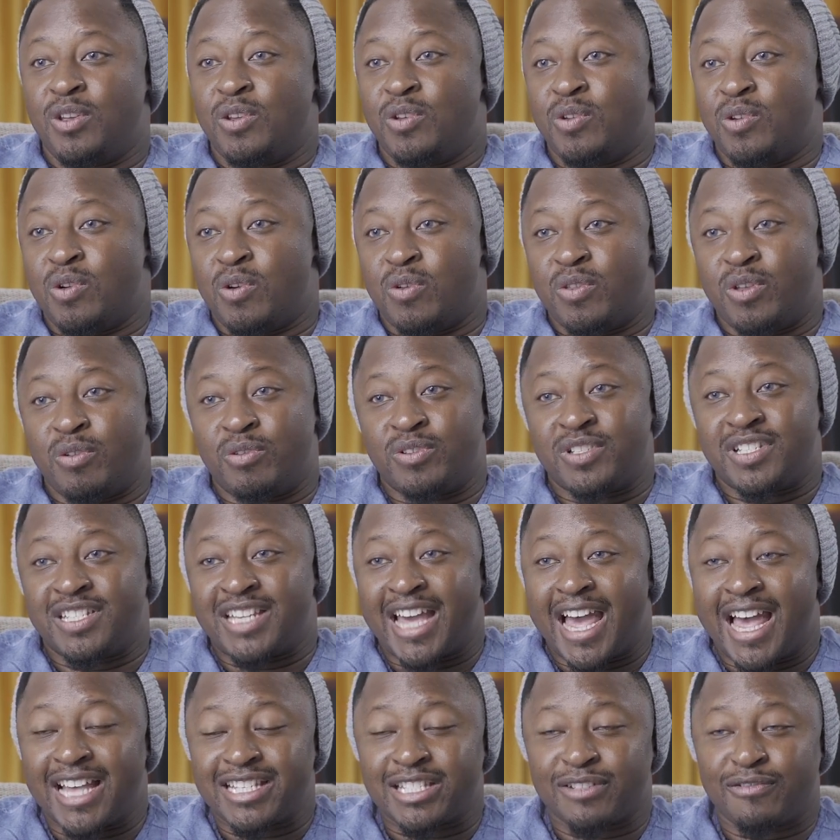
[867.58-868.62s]
you know, there was
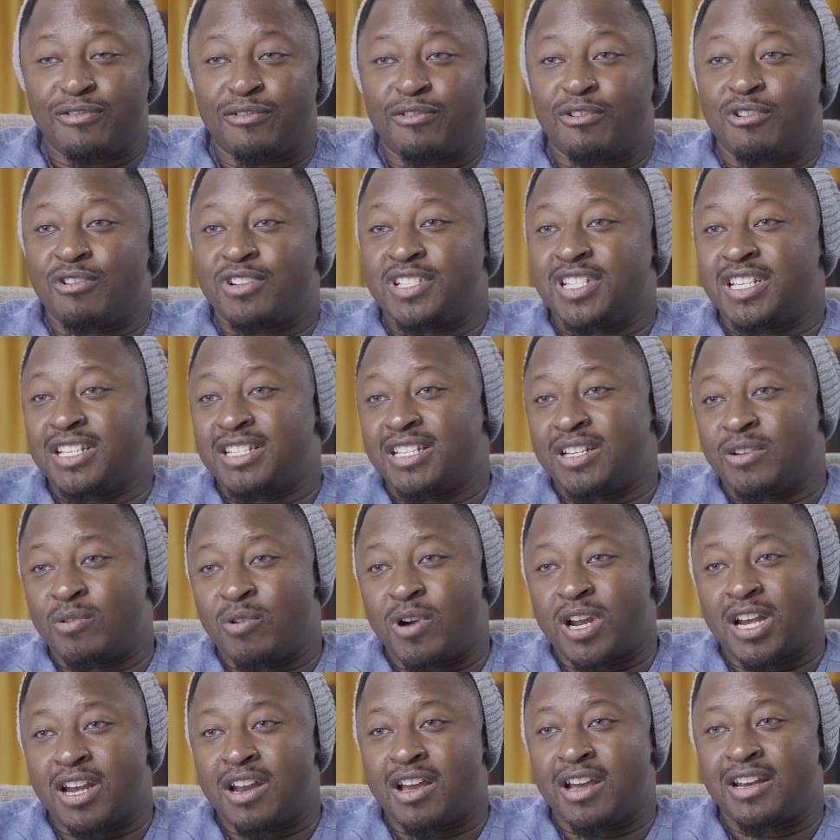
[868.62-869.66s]
task forces and
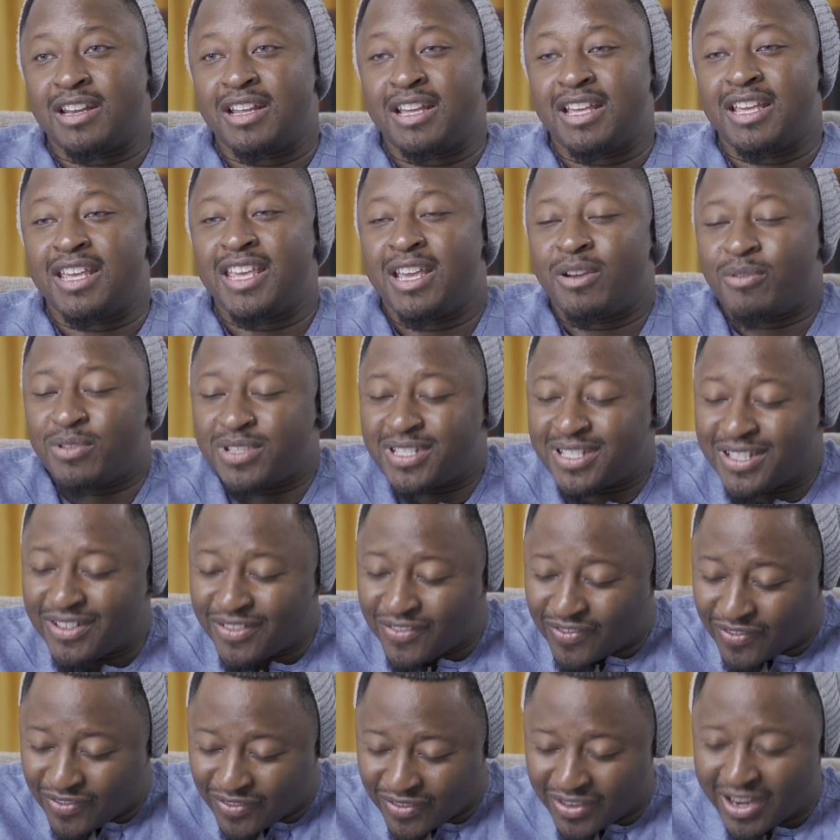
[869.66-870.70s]
whatnot, it was
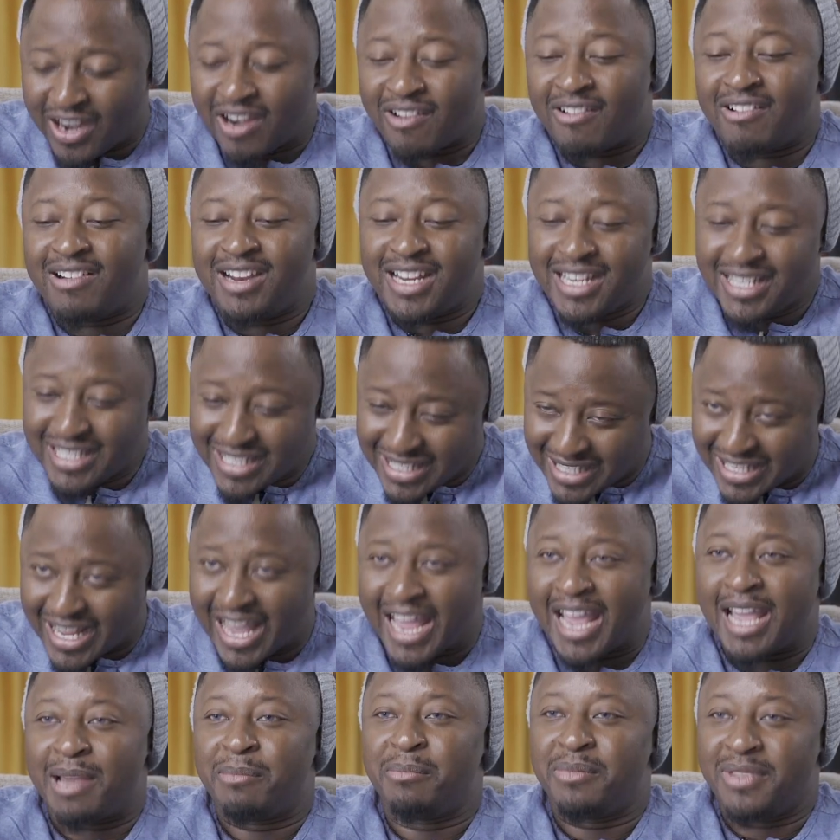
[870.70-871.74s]
the very
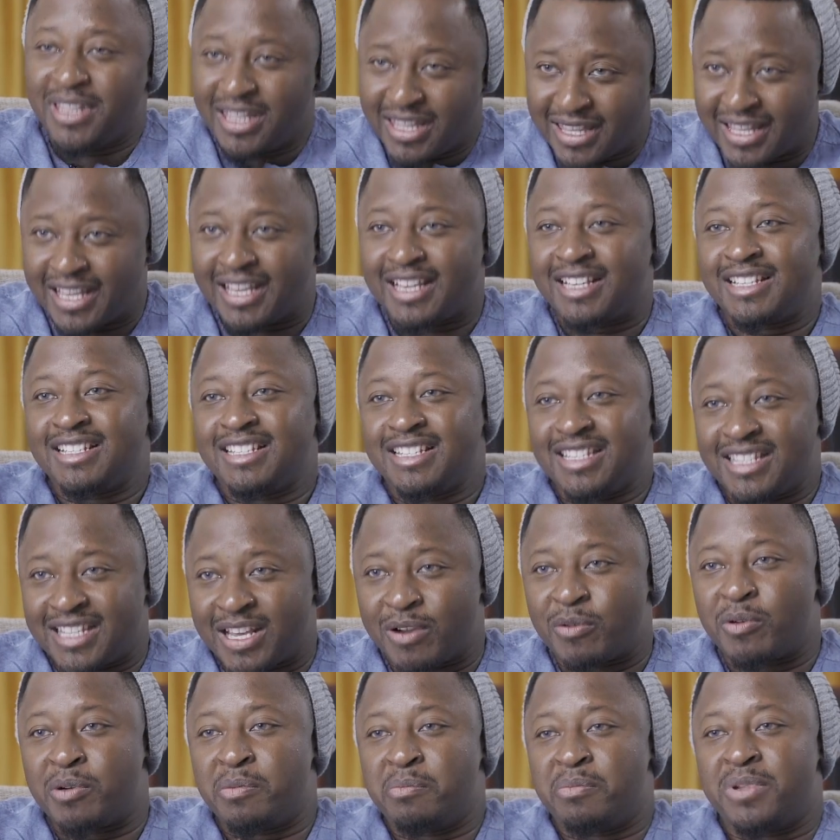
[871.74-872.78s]
same things
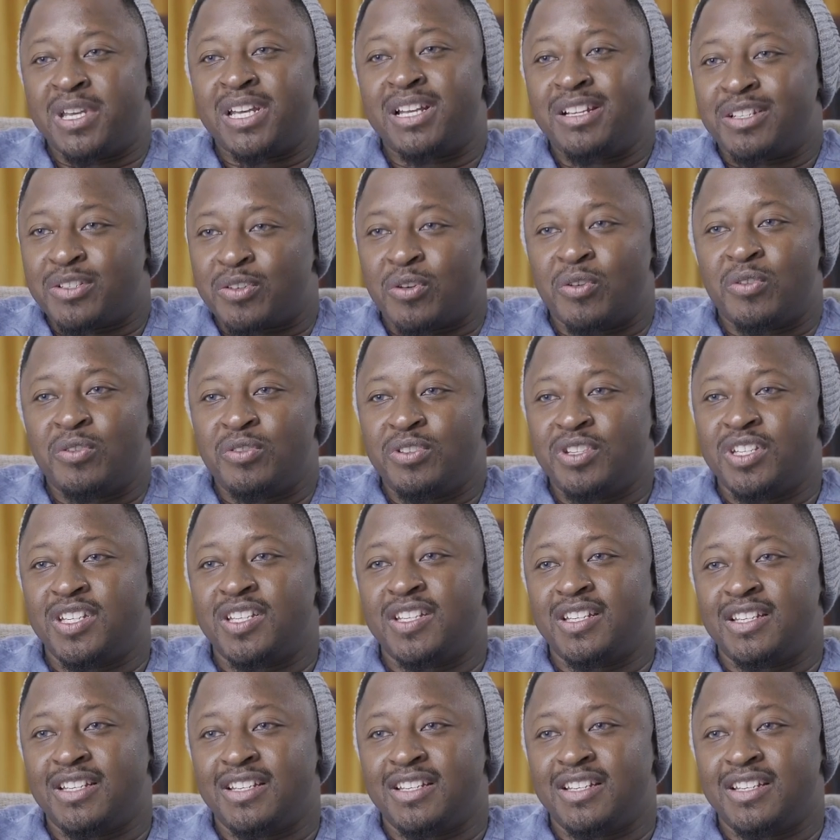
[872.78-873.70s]
they were being told.